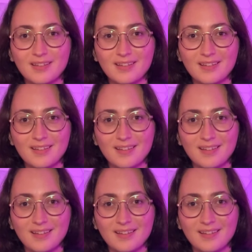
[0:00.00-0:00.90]

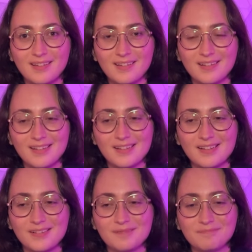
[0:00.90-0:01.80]

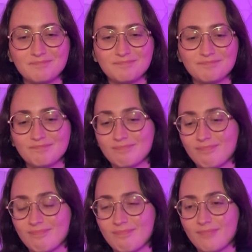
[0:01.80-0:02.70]

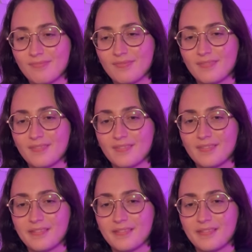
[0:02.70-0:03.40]
(silence)